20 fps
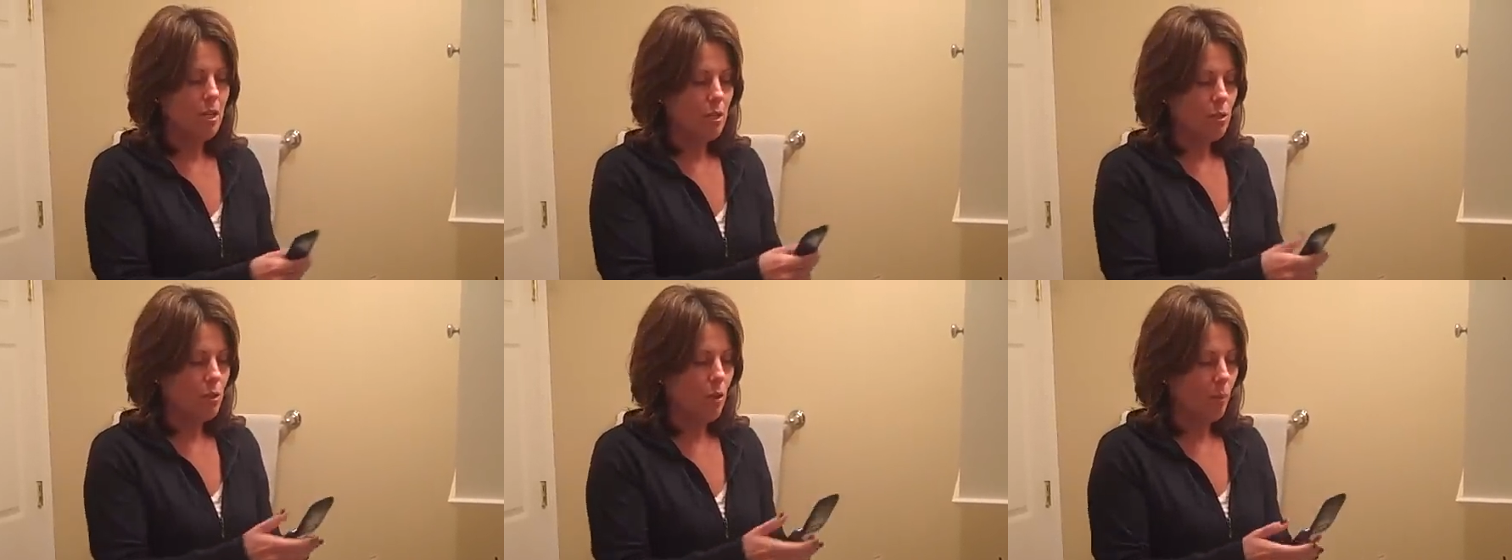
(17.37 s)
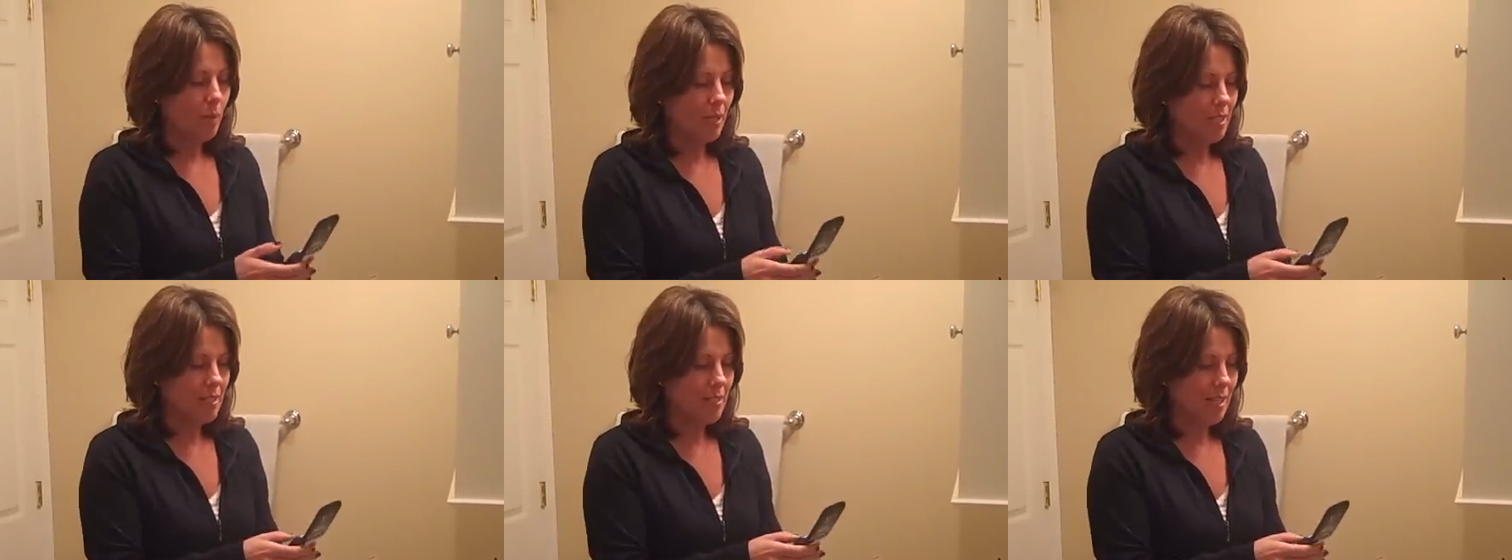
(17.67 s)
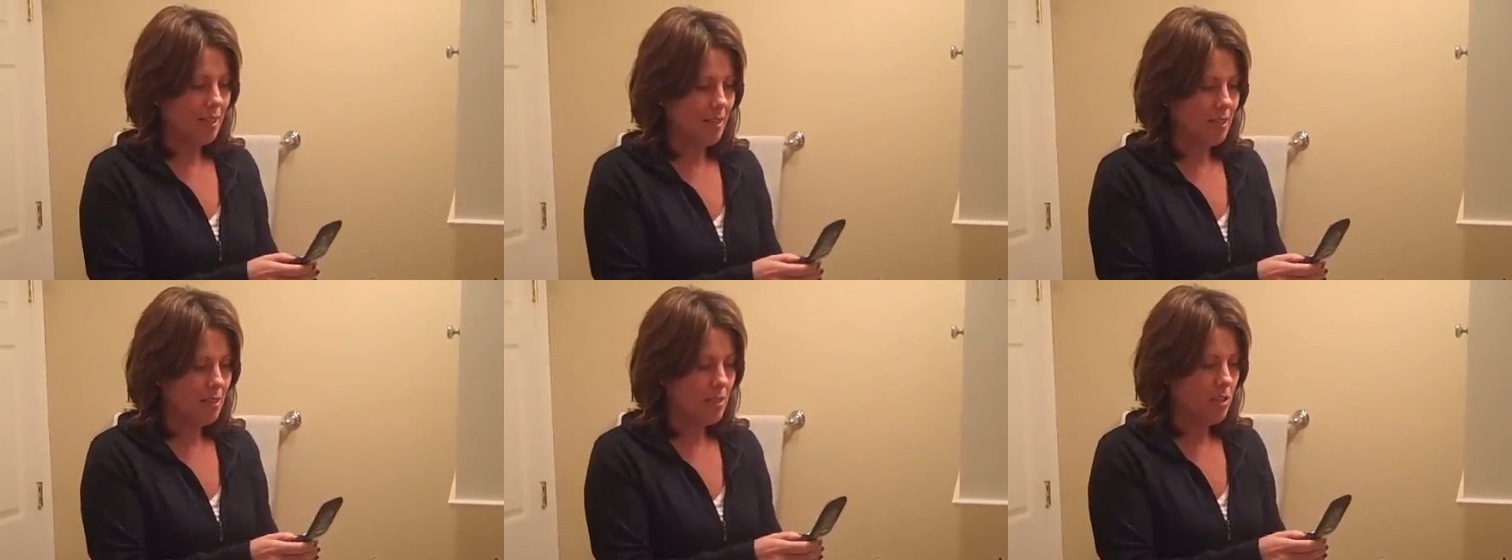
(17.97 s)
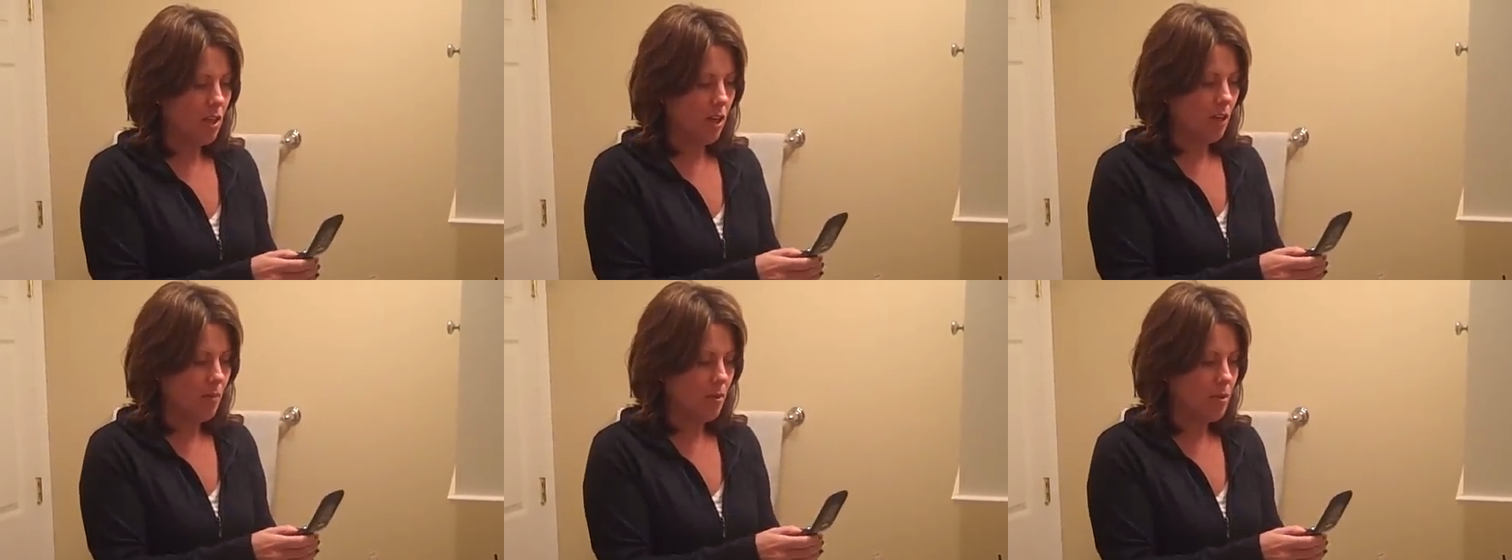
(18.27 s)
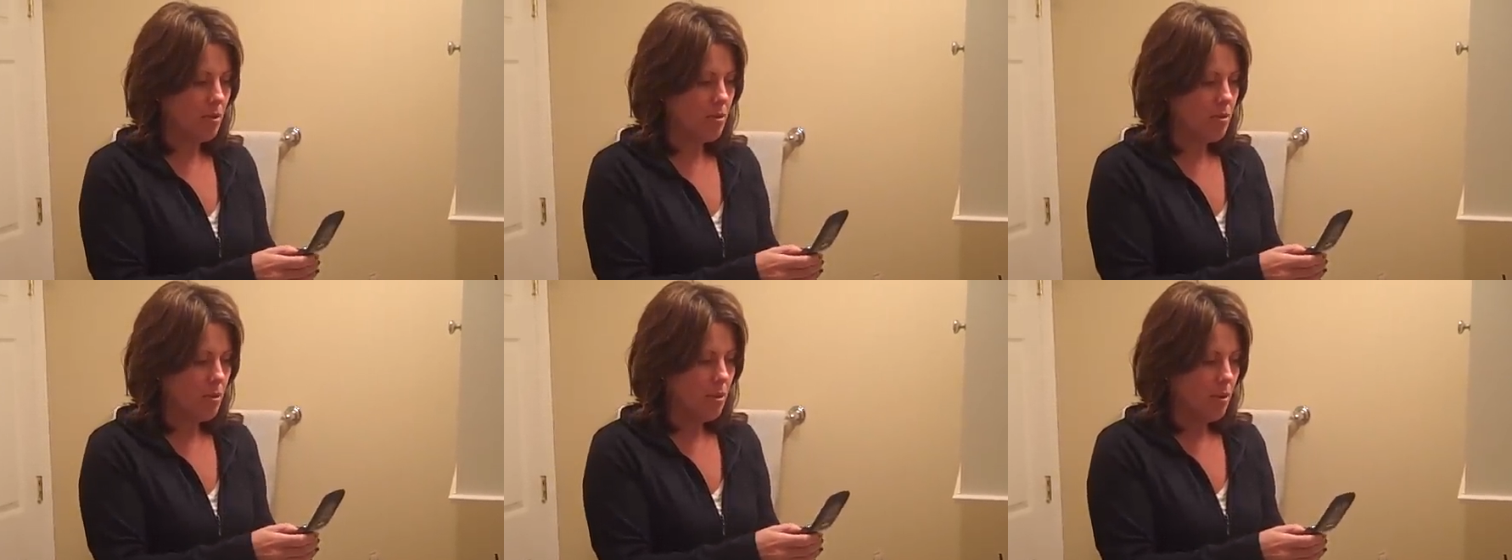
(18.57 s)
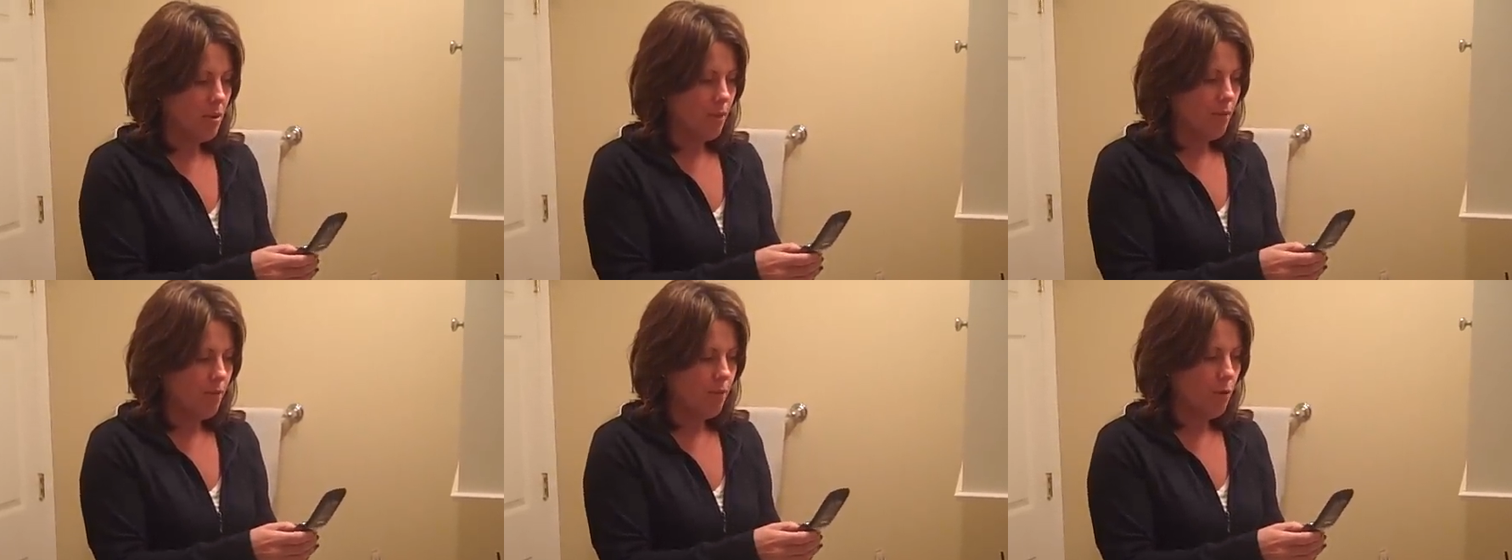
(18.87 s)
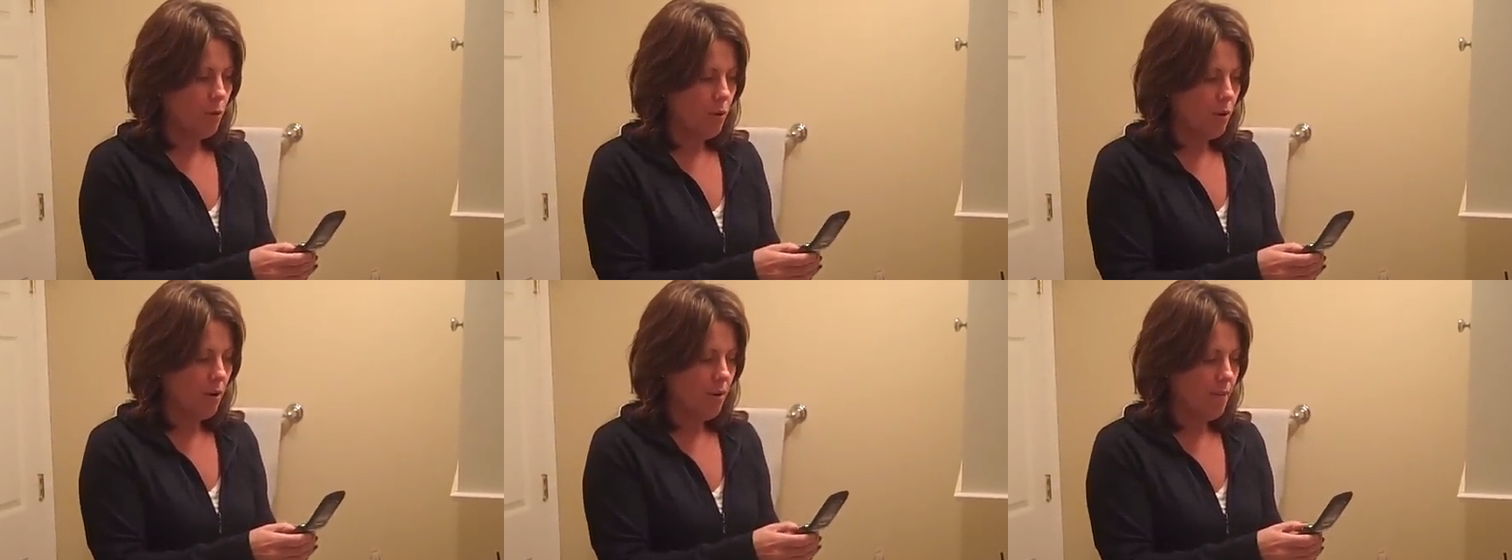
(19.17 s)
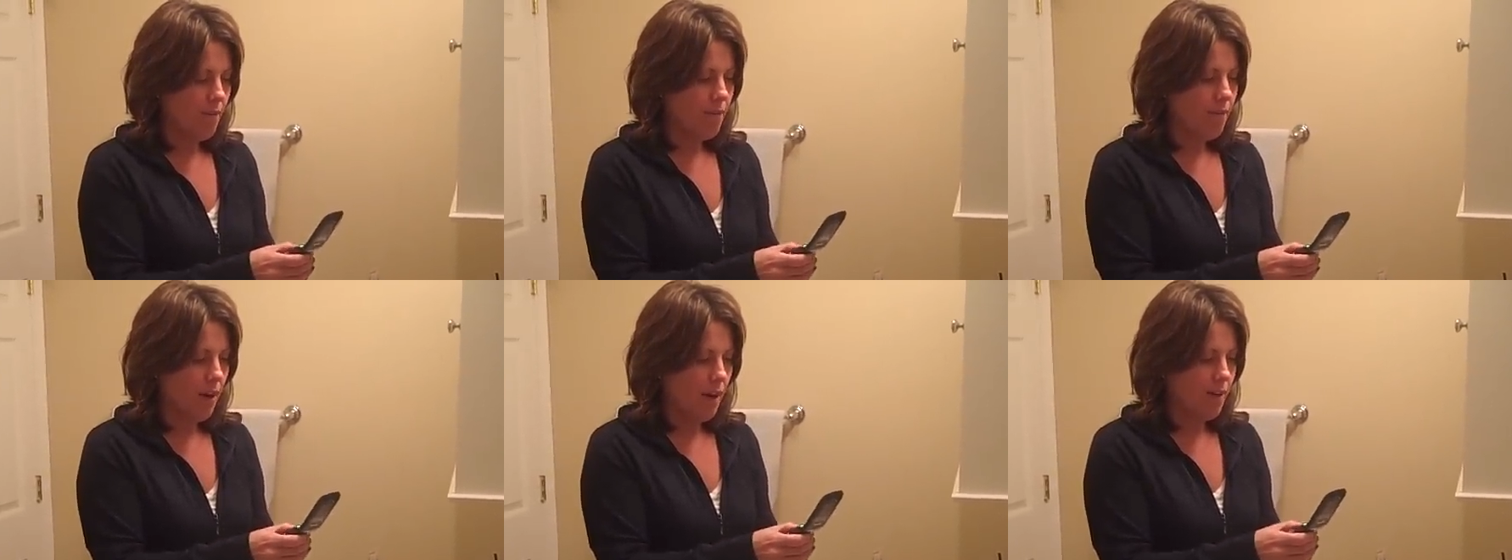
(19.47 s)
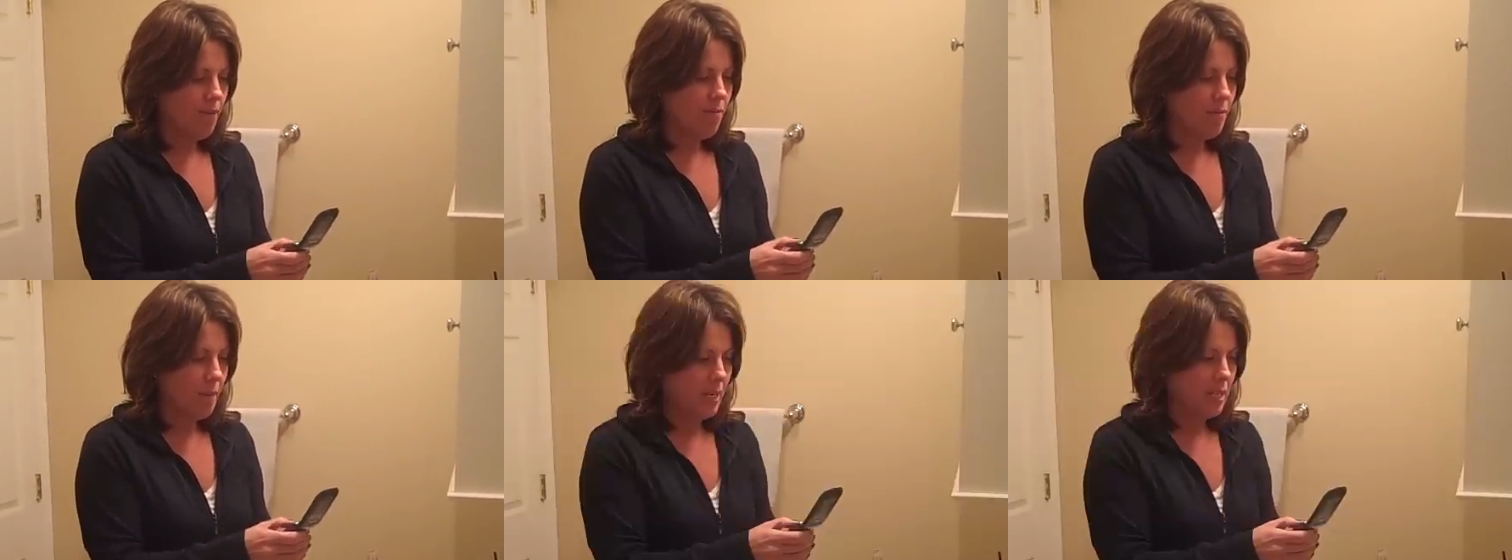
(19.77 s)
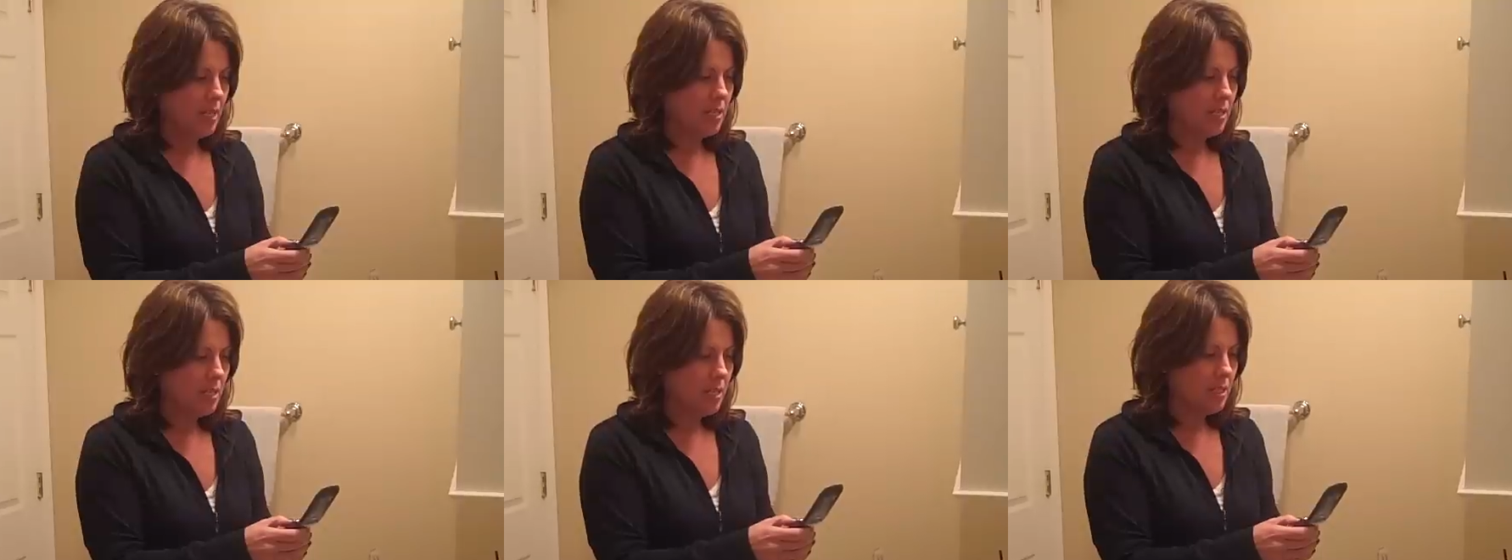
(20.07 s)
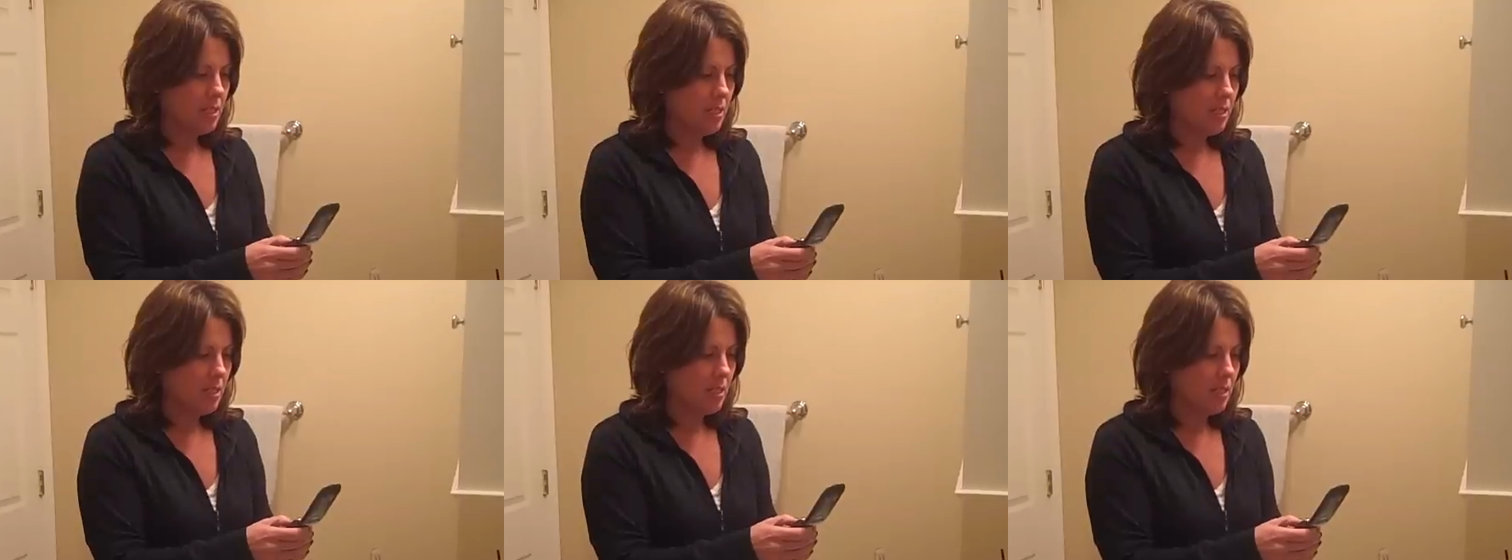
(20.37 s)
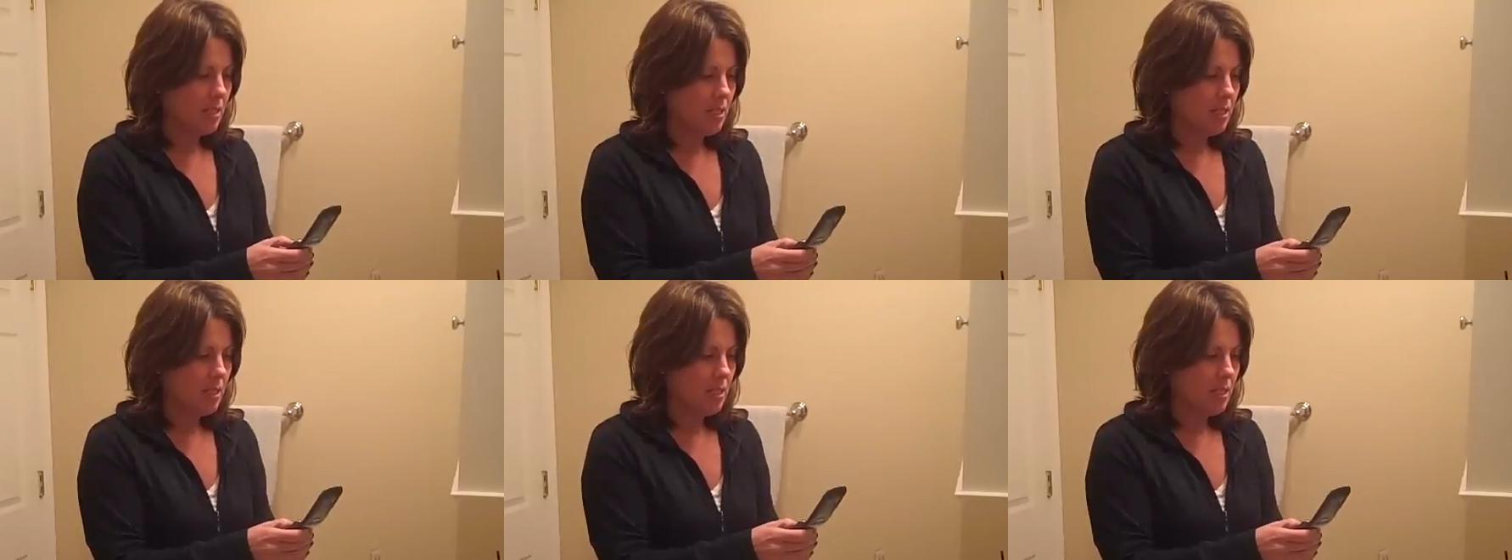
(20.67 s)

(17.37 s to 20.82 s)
So I'm going to set this timer for 5 minutes.